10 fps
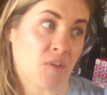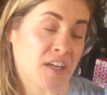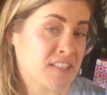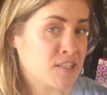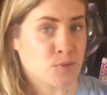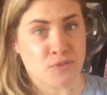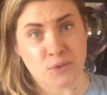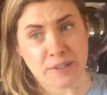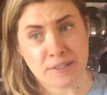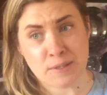I tend to
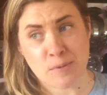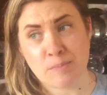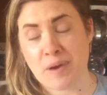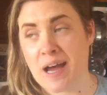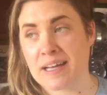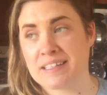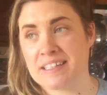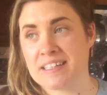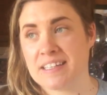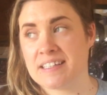avoid them, but
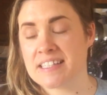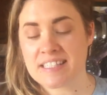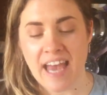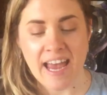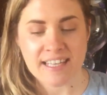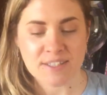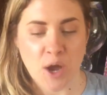in this case